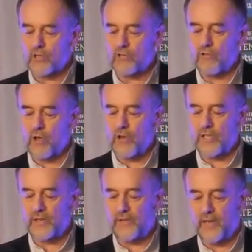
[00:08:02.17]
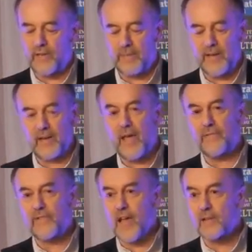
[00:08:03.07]
and Kron as if he had been
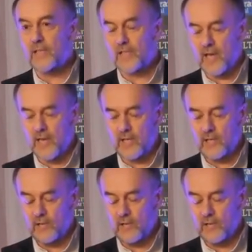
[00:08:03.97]
left outside